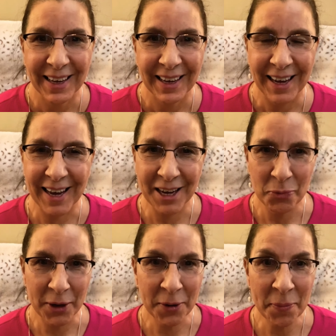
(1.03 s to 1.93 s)
Hi,
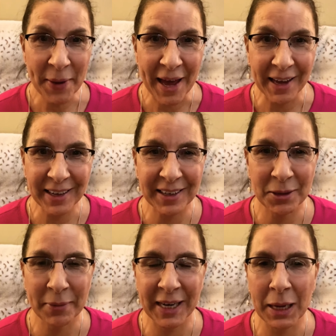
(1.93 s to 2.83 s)
welcome back.
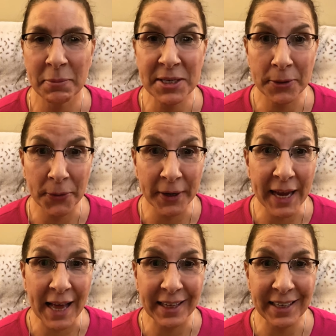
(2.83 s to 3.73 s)
My name is Laura
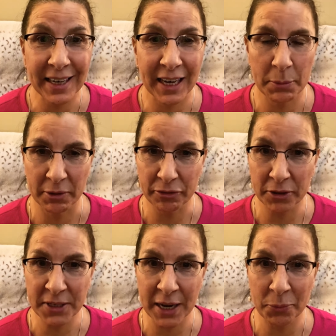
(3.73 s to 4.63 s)
Gallant. I'm a
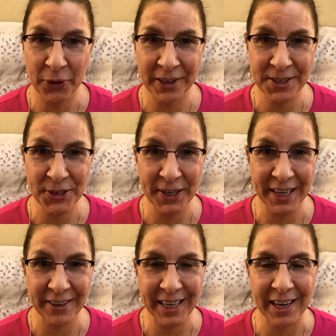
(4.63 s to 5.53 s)
full-time realtor
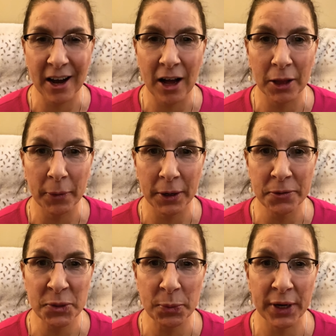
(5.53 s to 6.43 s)
here in Colorado
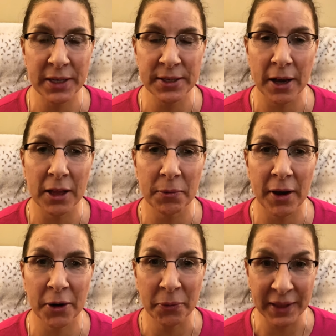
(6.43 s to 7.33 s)
Springs,
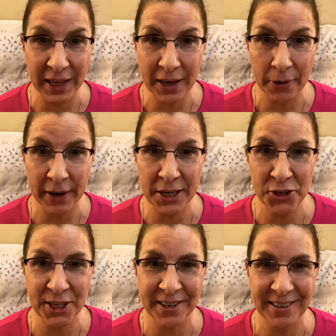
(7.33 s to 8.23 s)
Colorado with ERA
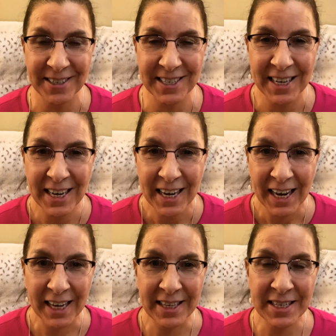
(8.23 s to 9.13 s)
Shields.
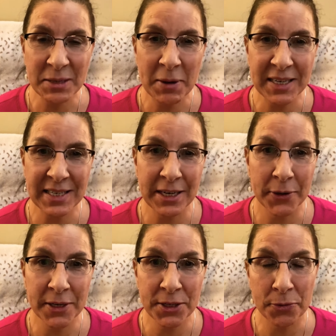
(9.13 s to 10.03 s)
And this is my
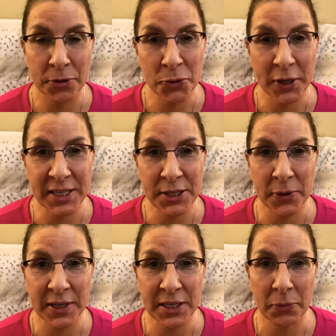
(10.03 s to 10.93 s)
series through
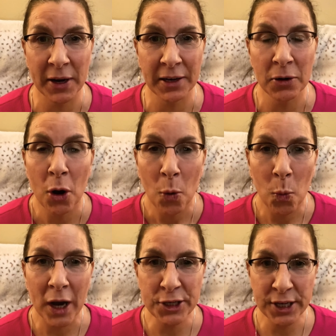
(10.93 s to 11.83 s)
2021,
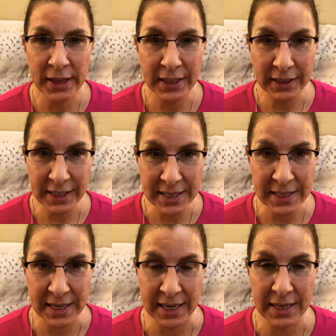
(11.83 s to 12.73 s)
watching the
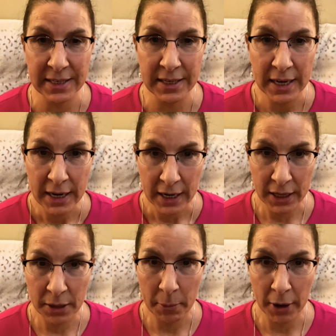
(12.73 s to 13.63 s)
listings
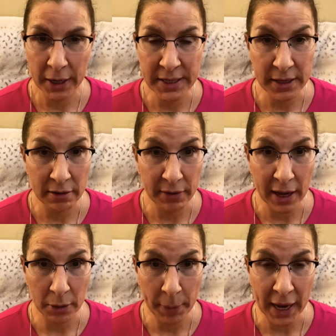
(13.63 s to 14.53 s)
in the markets of
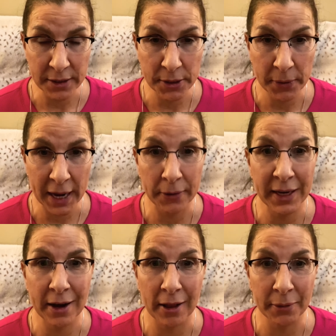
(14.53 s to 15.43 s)
El Paso County,
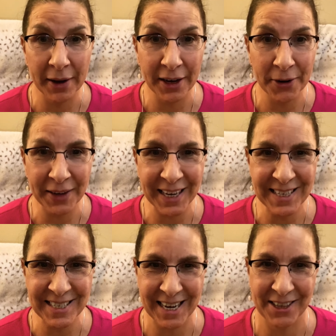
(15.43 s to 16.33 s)
Colorado
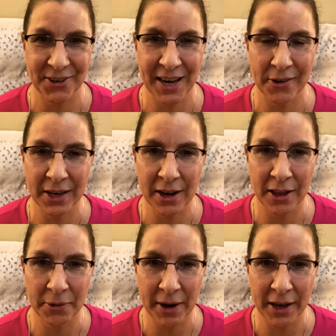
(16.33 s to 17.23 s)
and Teller County,
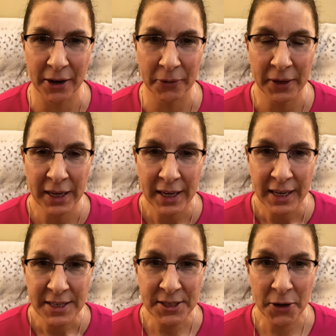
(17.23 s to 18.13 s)
Colorado.
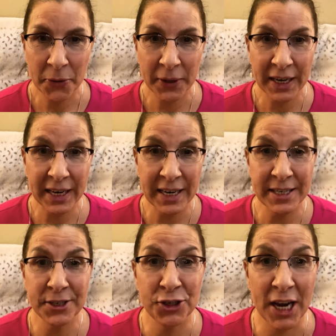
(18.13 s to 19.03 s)
So it
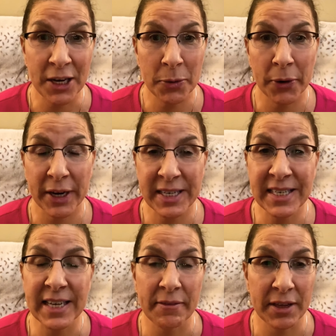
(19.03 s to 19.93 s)
is January
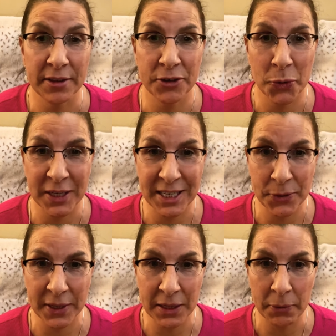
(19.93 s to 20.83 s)
7th,
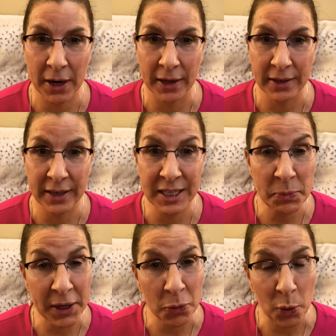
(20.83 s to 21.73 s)
2021. It's
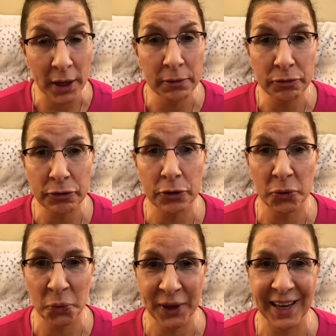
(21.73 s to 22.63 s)
been one
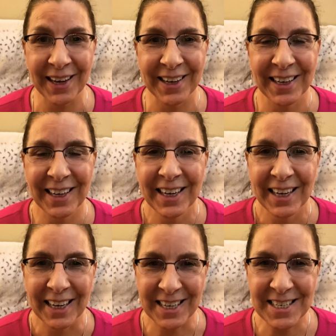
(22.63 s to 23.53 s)
full week
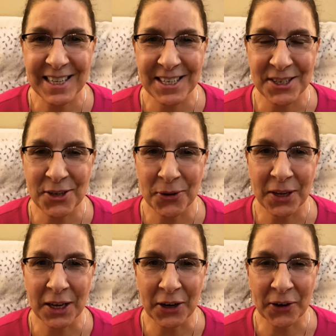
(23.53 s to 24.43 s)
into this new
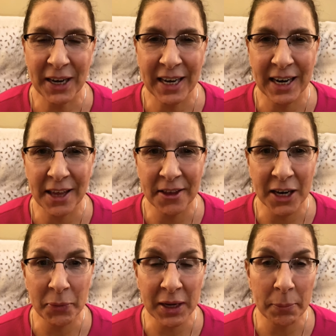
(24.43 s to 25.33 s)
year. And I thought
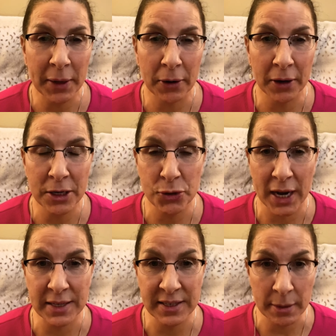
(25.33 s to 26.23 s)
I would compare and
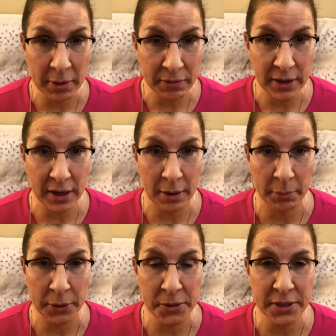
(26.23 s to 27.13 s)
contrast some of the
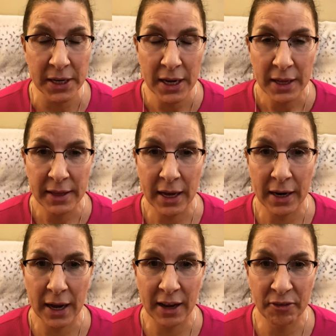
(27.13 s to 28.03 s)
numbers that
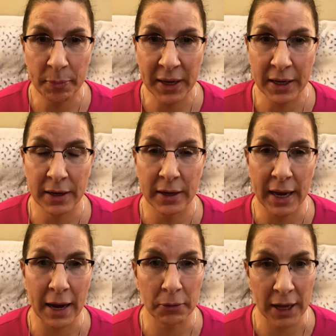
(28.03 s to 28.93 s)
I've been
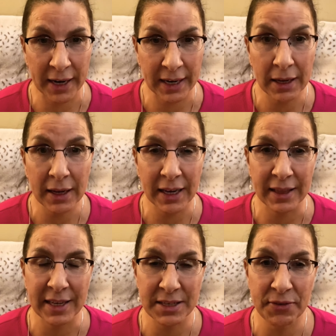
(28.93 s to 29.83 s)
outlining in
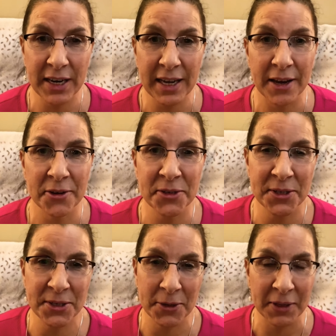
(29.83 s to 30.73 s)
these videos.
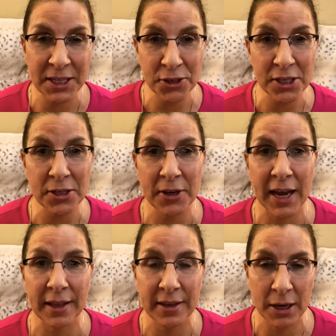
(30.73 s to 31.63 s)
So let's just look
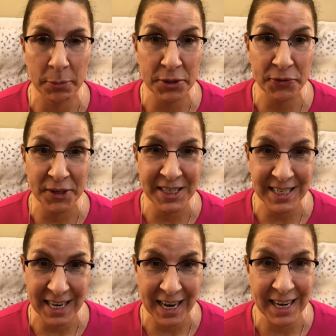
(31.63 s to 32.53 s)
at the numbers for
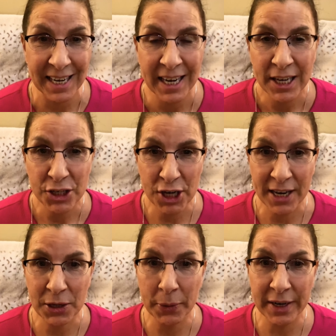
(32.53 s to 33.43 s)
today,
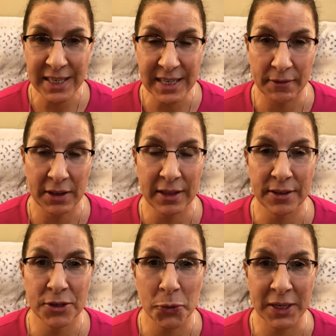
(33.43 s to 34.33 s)
January 7th,
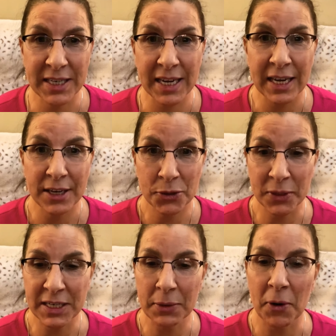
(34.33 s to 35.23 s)

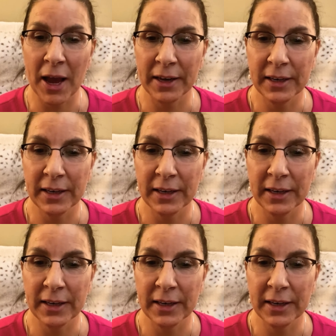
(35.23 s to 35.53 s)
2021.